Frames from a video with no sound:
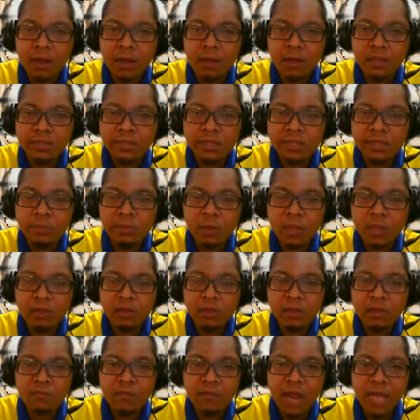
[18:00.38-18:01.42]
Just one
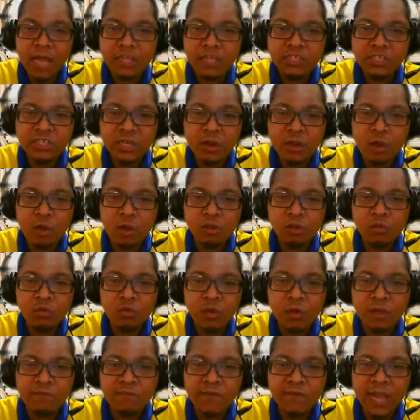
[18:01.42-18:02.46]
reflection or two
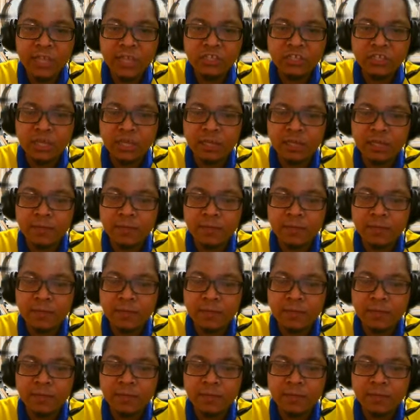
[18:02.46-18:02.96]
reflection?